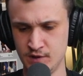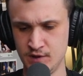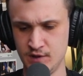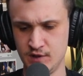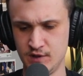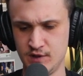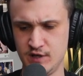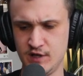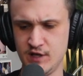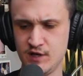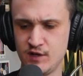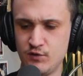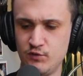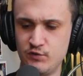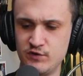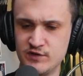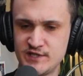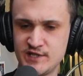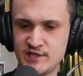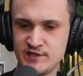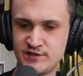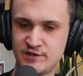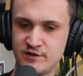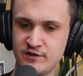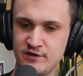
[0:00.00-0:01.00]
yeah, once I
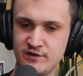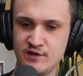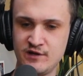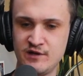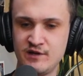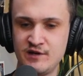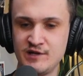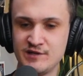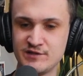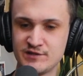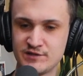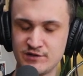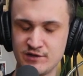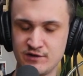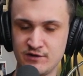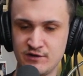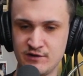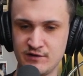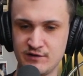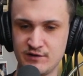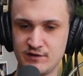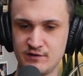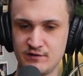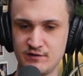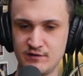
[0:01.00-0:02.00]
saw that and I saw
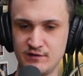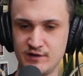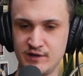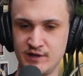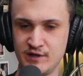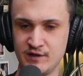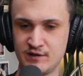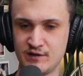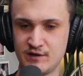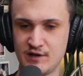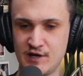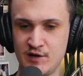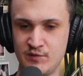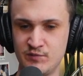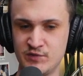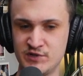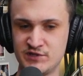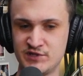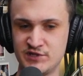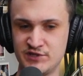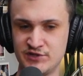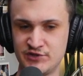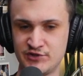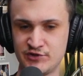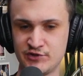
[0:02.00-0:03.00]
like how much
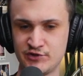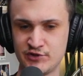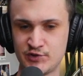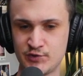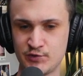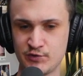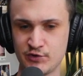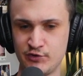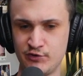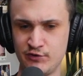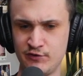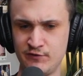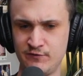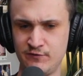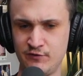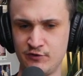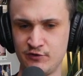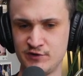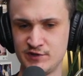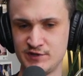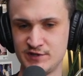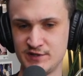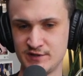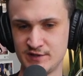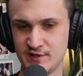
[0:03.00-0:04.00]
his shirts were going for and
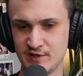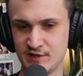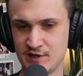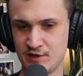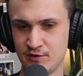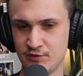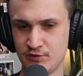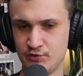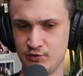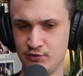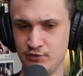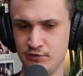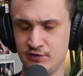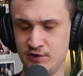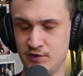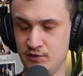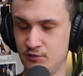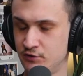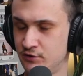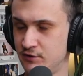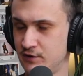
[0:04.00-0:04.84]
just like how cool they were,